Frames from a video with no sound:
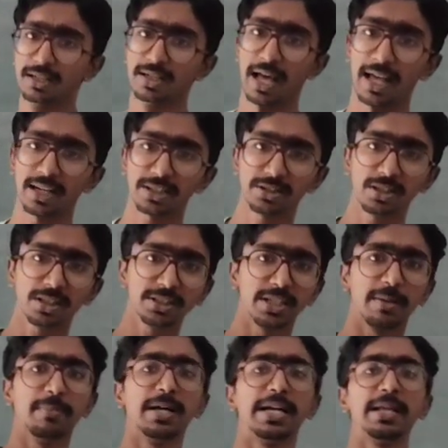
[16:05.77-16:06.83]
Directional
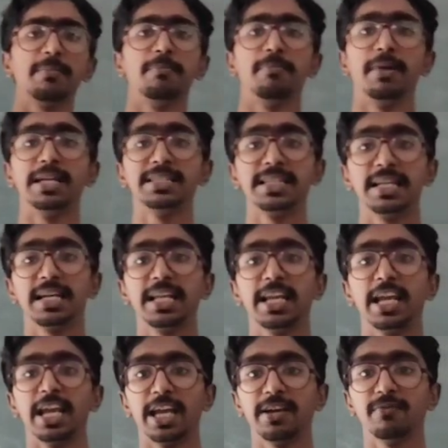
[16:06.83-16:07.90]
stability
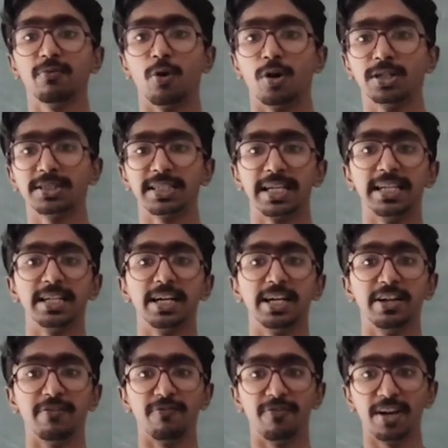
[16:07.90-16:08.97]
basically involves in the
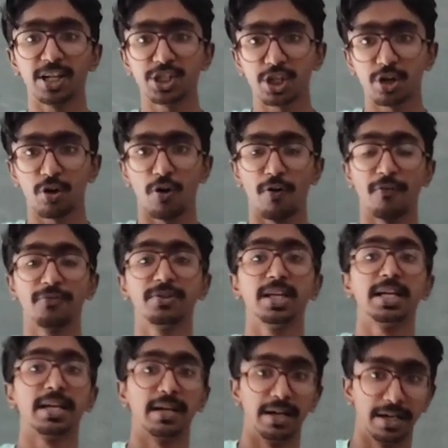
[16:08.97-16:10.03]
deflection of
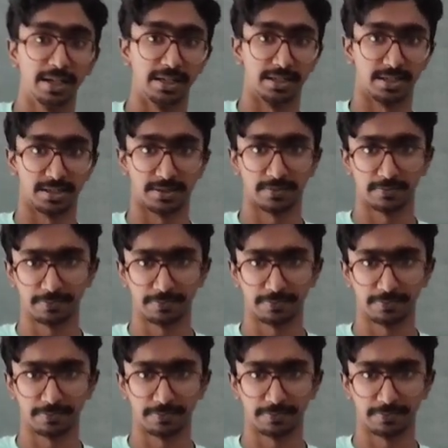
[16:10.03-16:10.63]
the rudders.